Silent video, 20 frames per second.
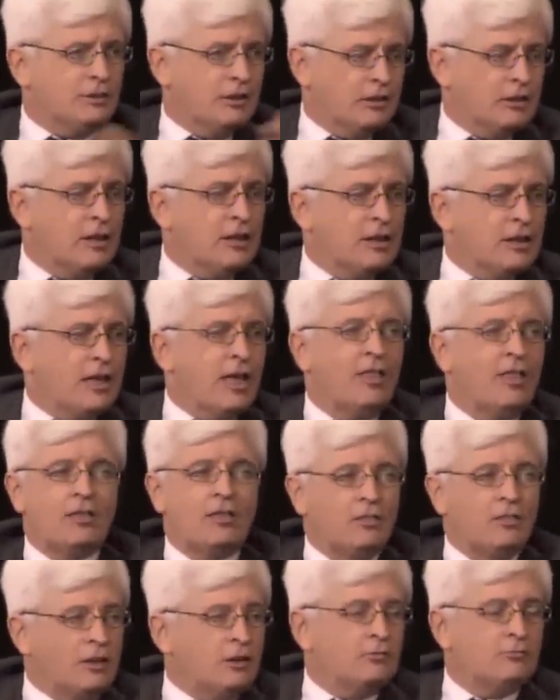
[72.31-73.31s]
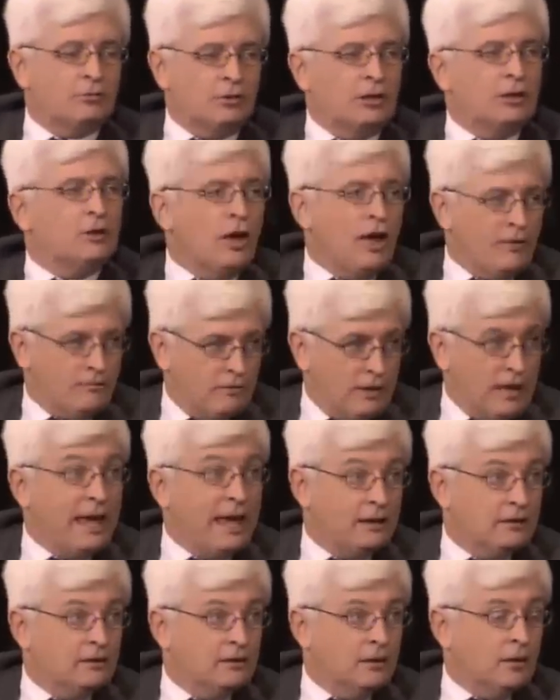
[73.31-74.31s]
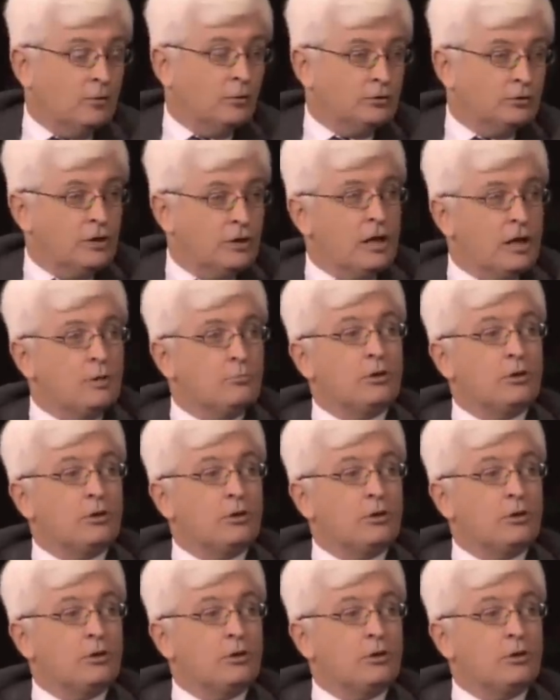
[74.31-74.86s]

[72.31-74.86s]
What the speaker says: and they didn't really have a handle on much,